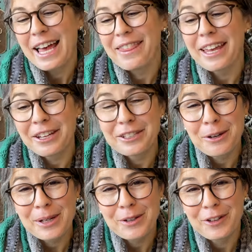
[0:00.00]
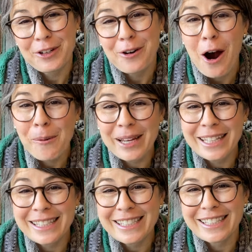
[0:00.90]
Thank you so much for your
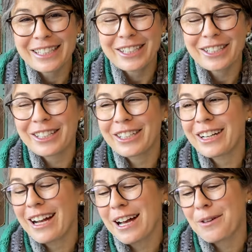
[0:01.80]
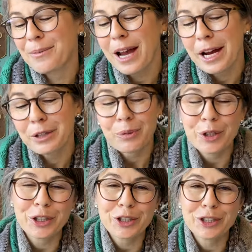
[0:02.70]
comments and your um, kind
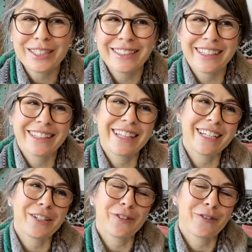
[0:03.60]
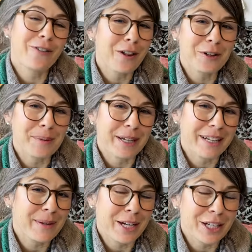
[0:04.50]
words. And thank you for following my,
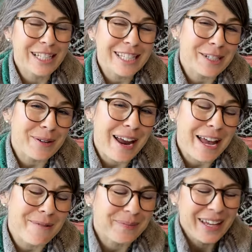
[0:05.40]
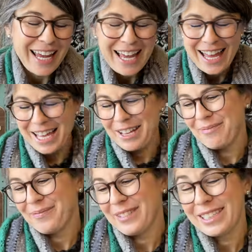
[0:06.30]
me on Instagram.
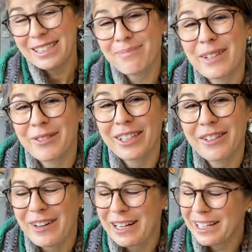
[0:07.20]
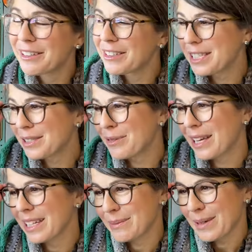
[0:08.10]
Um, it's been really fun. It was sweet
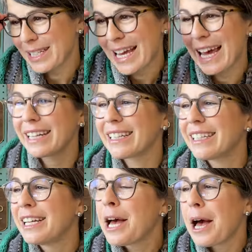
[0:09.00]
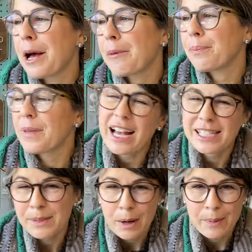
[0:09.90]
because my dad um,
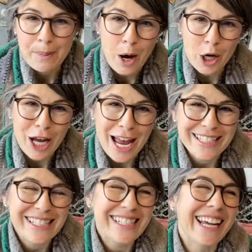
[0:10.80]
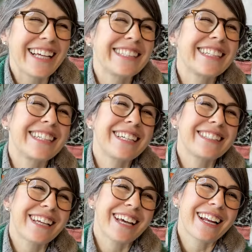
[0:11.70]
asked about my podcast and he
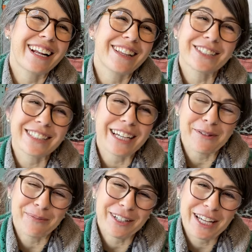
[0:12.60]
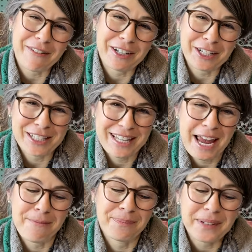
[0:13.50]
said, it looks like I'm really having a good
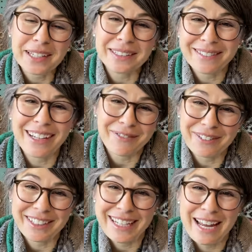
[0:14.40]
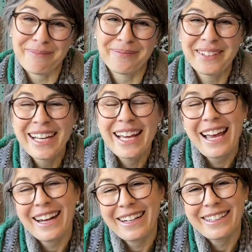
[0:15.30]
time. And I really am.
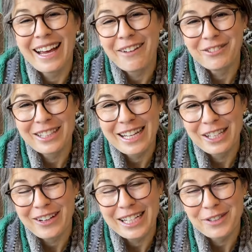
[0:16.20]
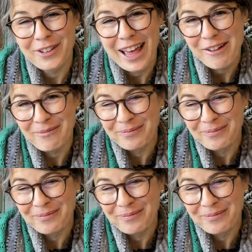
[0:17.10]
And um, I have to thank you guys for that.